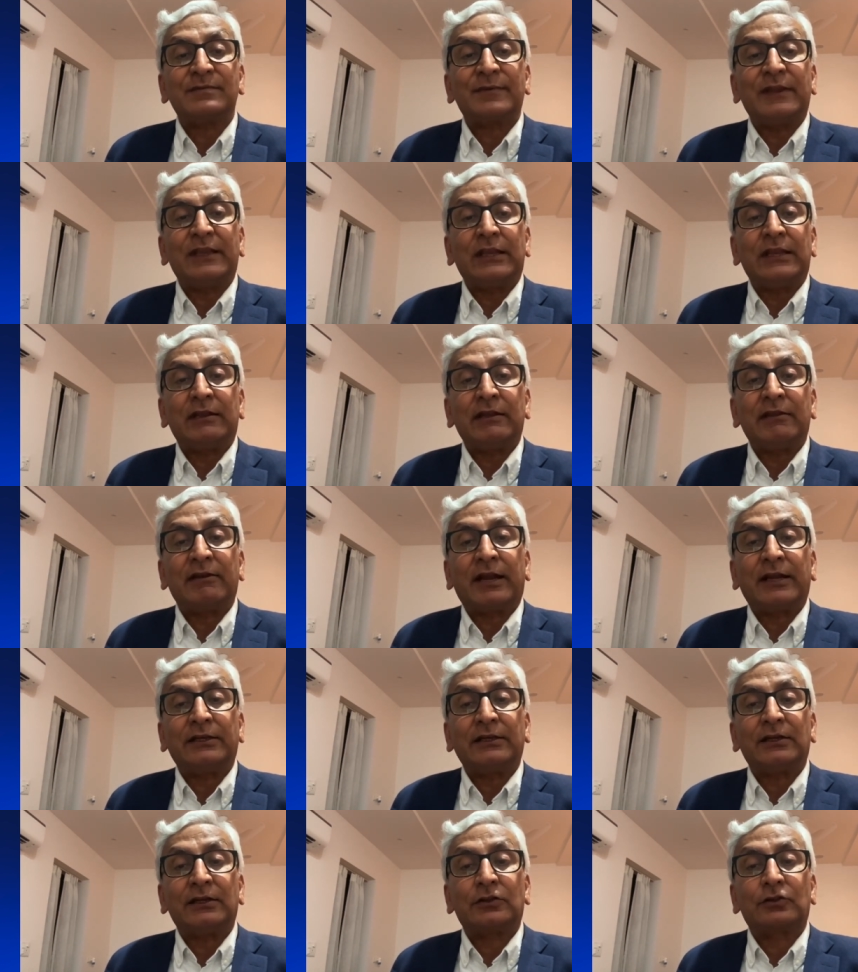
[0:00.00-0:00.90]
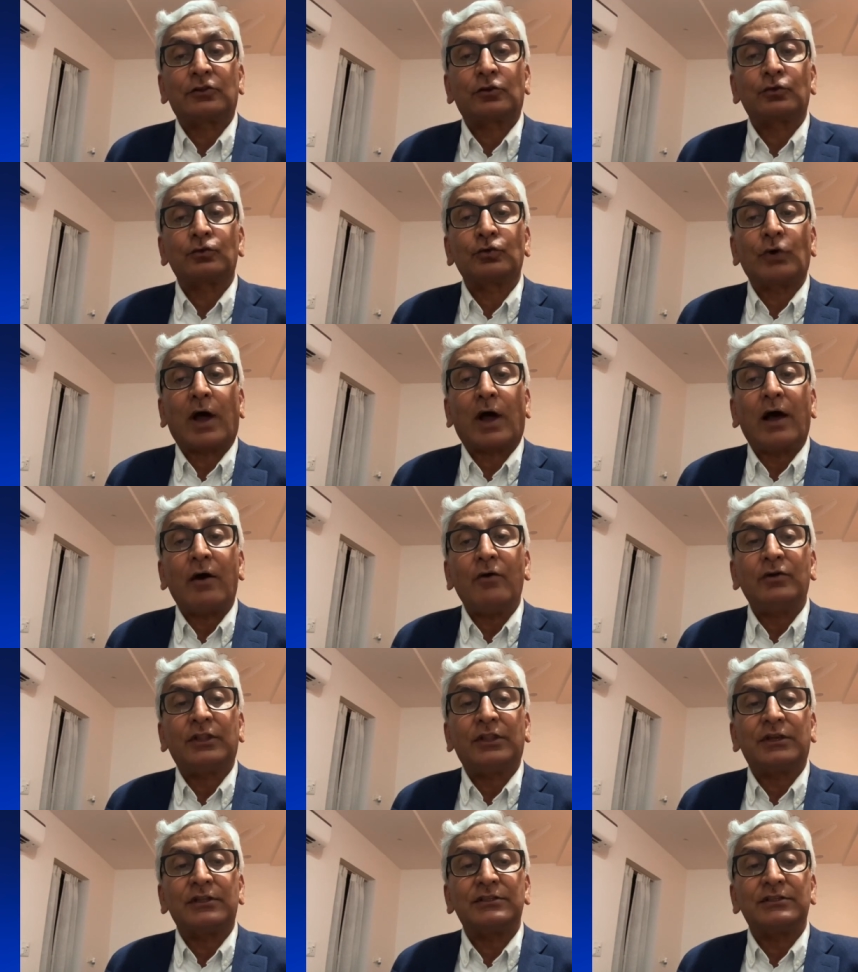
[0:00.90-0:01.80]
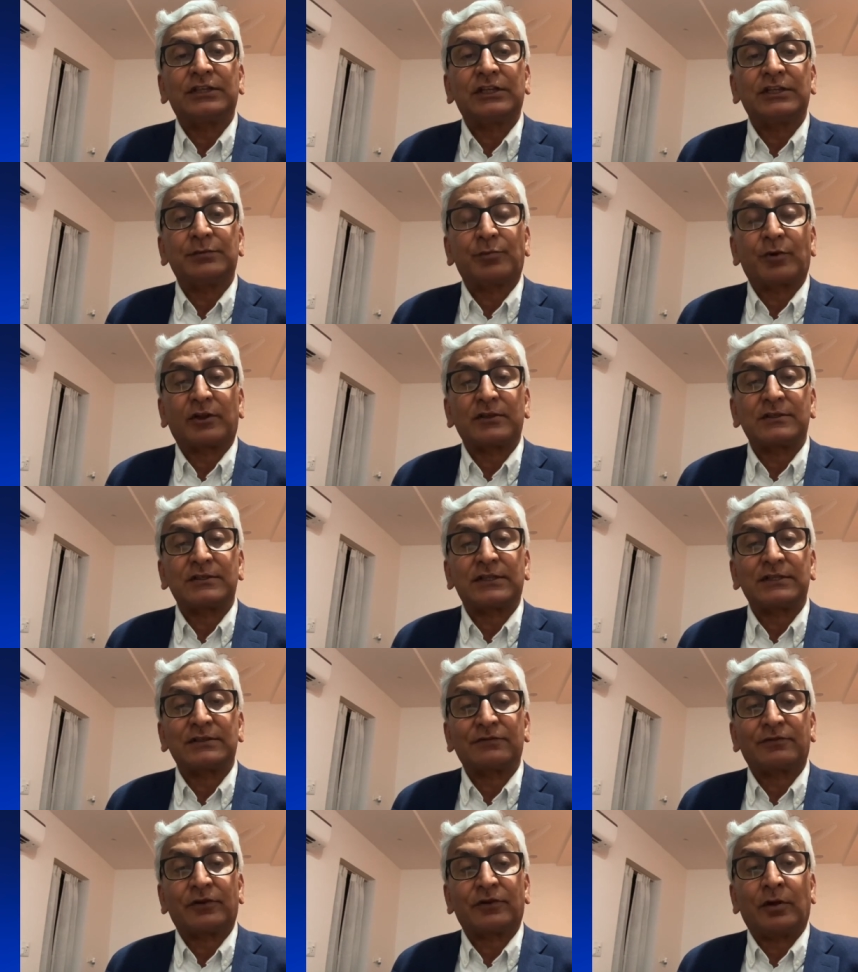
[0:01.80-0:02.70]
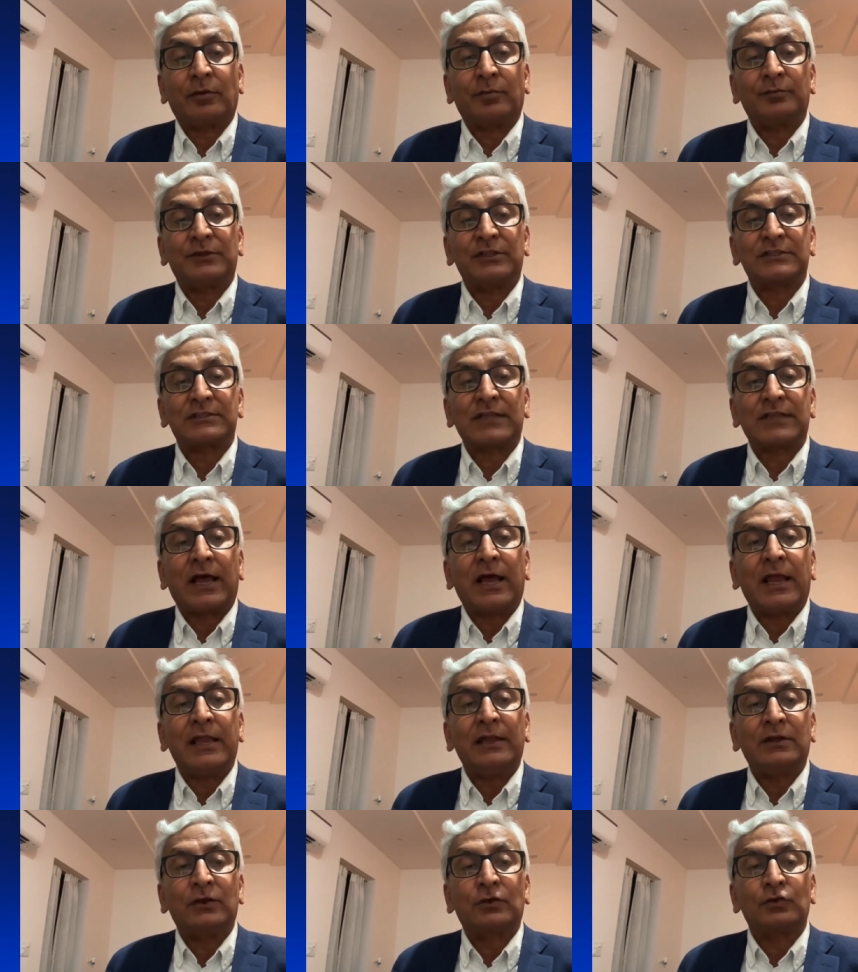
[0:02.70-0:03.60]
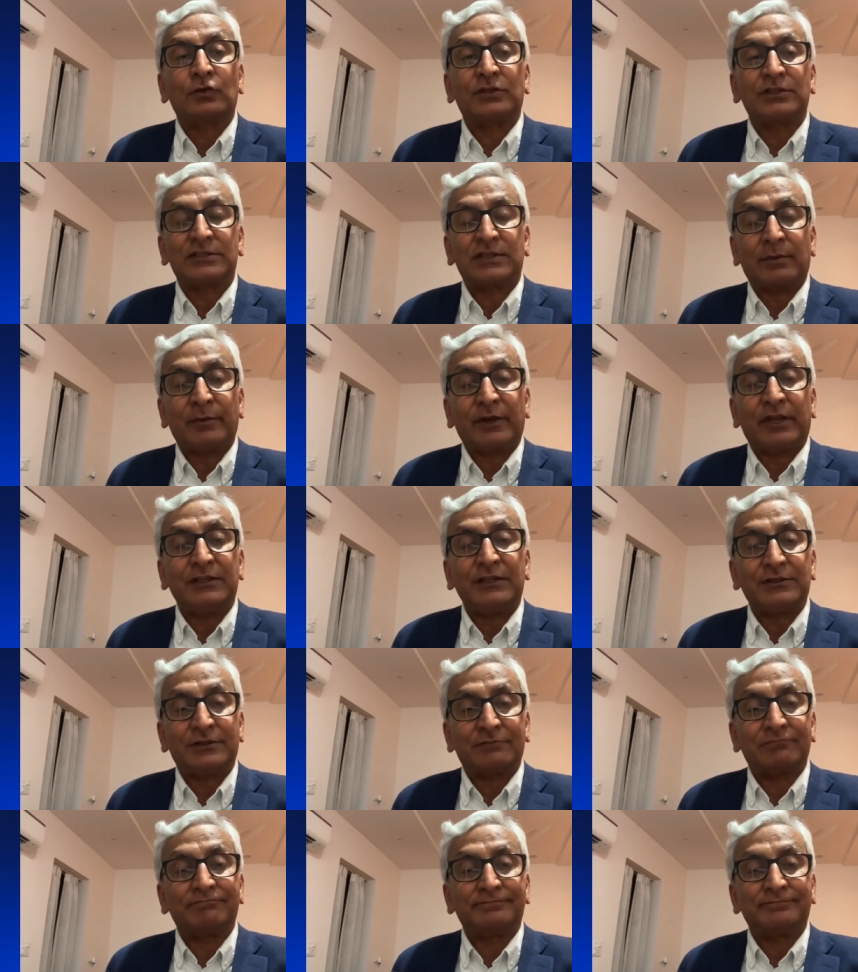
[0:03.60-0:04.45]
be integrated throughout the research process from design to dissemination.